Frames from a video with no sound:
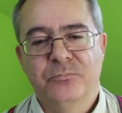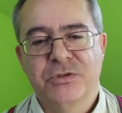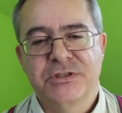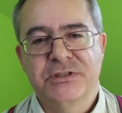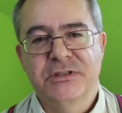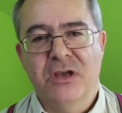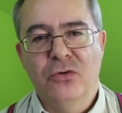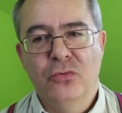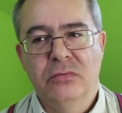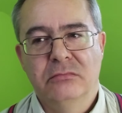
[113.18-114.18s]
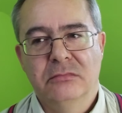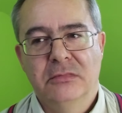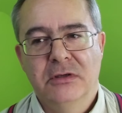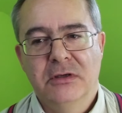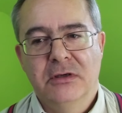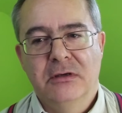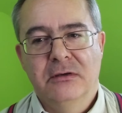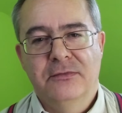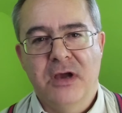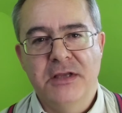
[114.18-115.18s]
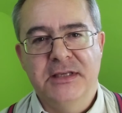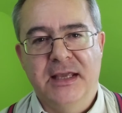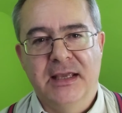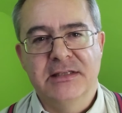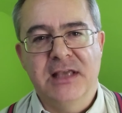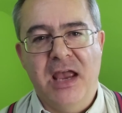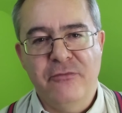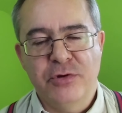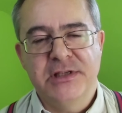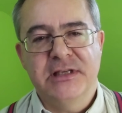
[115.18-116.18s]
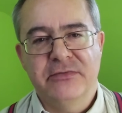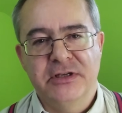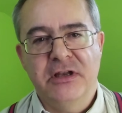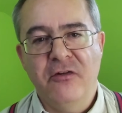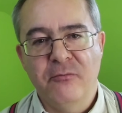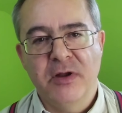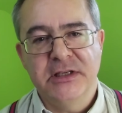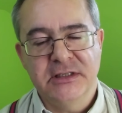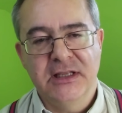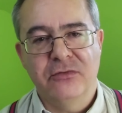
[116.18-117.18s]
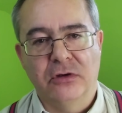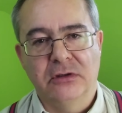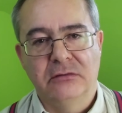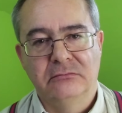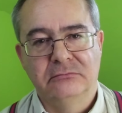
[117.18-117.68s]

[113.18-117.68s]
So the idea is everybody is given enough money to live on.